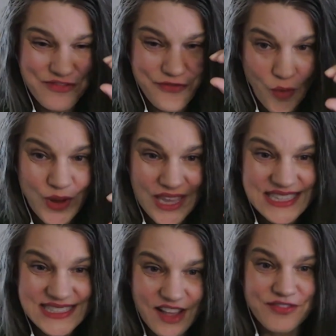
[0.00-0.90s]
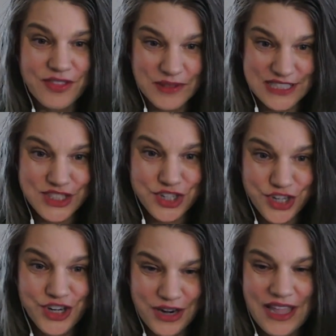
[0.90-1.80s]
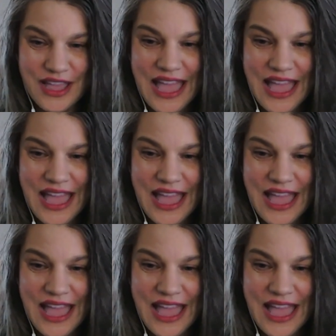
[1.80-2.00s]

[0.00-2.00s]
focus of the blister